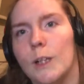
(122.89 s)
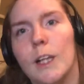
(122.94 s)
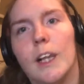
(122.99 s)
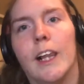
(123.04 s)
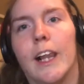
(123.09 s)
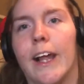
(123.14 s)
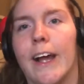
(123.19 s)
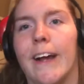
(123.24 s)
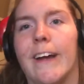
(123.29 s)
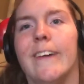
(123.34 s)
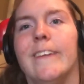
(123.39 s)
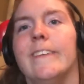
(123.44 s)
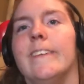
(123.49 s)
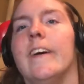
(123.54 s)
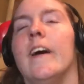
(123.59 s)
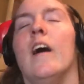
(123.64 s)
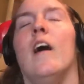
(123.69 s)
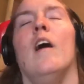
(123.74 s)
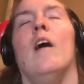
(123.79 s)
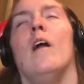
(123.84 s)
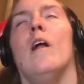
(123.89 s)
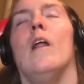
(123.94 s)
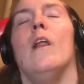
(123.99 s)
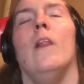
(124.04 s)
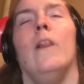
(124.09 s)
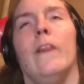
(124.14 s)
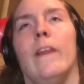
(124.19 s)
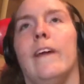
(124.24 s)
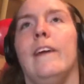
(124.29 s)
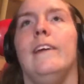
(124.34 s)
live.
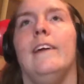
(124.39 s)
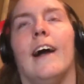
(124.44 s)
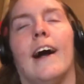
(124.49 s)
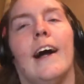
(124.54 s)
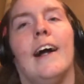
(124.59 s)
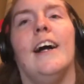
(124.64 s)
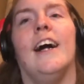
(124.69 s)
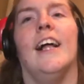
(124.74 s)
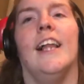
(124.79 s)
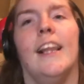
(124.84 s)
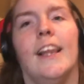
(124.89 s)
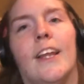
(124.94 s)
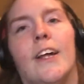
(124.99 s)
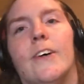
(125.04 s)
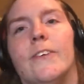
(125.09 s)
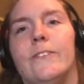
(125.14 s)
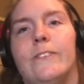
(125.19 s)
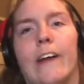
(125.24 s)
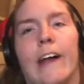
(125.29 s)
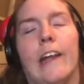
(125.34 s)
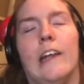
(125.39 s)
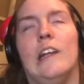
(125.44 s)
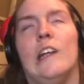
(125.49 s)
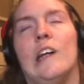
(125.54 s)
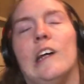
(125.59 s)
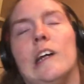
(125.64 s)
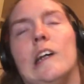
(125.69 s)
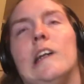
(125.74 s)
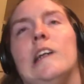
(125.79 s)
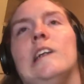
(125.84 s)
The younger the
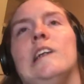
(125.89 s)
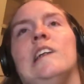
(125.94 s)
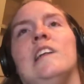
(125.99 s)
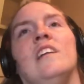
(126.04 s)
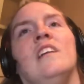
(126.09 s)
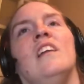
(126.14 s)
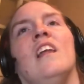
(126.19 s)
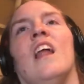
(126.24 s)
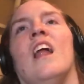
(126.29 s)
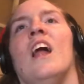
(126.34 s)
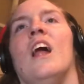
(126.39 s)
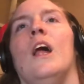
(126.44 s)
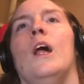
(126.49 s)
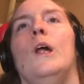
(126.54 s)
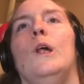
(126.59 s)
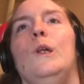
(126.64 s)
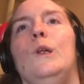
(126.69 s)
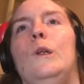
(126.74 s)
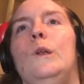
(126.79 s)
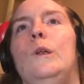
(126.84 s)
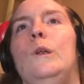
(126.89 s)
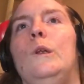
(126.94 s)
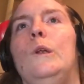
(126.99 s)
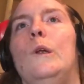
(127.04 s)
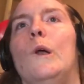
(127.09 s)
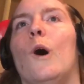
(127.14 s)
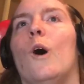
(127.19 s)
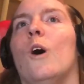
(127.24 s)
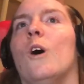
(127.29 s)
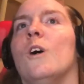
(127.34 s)
better.
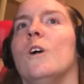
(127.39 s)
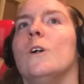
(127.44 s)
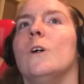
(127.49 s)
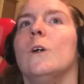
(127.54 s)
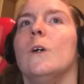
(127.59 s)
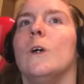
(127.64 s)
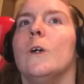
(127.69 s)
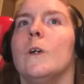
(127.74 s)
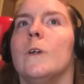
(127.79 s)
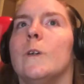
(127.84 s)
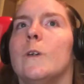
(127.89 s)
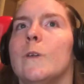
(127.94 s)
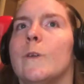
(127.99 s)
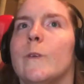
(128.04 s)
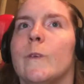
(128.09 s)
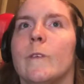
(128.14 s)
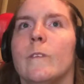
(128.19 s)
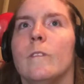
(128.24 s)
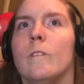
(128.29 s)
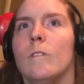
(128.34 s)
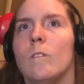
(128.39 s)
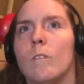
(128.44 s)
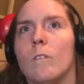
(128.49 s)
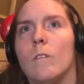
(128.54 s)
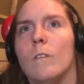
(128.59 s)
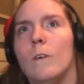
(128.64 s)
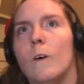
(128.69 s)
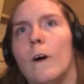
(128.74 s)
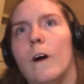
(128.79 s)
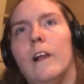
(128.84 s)
So,
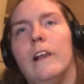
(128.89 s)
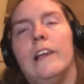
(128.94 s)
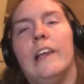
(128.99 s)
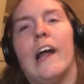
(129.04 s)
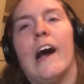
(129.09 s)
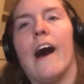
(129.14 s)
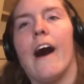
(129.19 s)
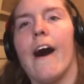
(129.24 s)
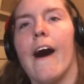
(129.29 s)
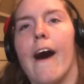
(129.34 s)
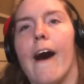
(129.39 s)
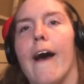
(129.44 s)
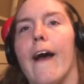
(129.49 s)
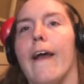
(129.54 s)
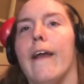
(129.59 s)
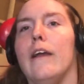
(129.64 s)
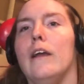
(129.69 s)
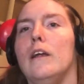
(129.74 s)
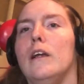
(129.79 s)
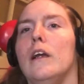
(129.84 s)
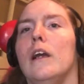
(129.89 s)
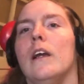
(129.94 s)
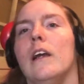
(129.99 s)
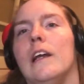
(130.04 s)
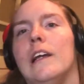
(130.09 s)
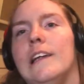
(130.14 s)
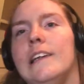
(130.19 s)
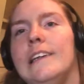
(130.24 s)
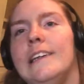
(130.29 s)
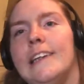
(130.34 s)
when I
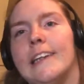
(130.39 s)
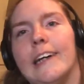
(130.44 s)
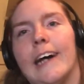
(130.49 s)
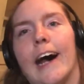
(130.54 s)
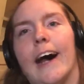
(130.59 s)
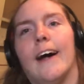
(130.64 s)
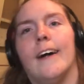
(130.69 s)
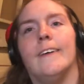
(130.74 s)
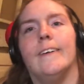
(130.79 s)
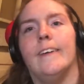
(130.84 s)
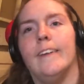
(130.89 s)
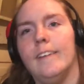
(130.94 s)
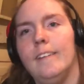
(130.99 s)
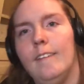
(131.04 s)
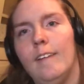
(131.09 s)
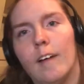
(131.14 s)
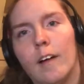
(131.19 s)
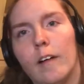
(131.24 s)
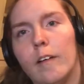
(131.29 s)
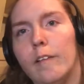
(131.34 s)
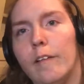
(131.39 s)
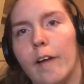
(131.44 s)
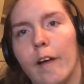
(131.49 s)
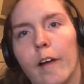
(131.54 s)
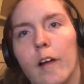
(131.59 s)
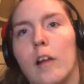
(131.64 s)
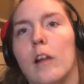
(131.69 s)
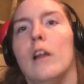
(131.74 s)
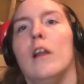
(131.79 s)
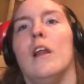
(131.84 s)
interact with children,